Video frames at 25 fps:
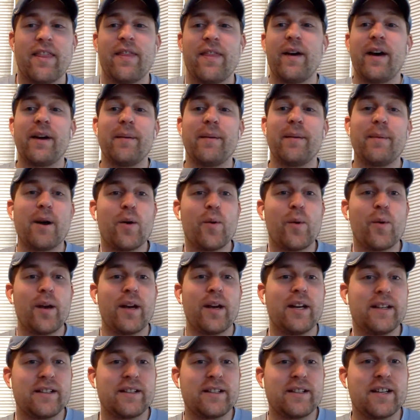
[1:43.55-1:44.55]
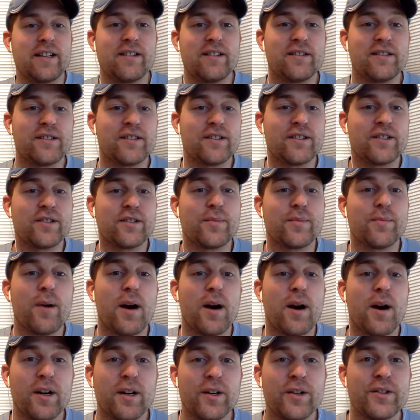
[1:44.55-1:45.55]
Thought about waiting until
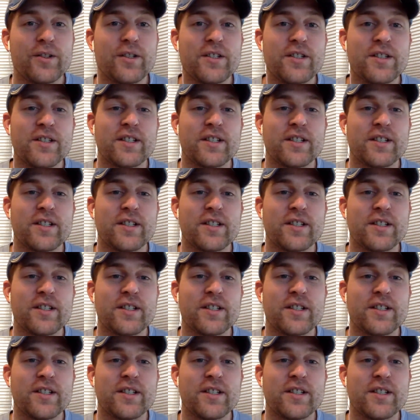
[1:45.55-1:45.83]
tomorrow to